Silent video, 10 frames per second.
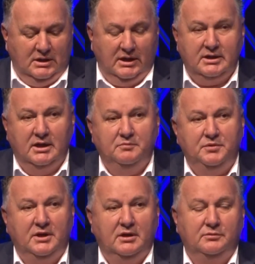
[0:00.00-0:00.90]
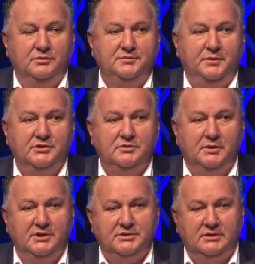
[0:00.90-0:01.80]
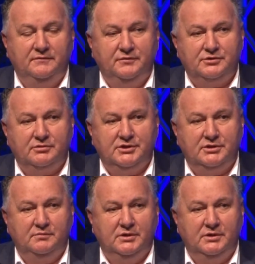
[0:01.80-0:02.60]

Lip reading: I can't be held responsible as the Infrastructure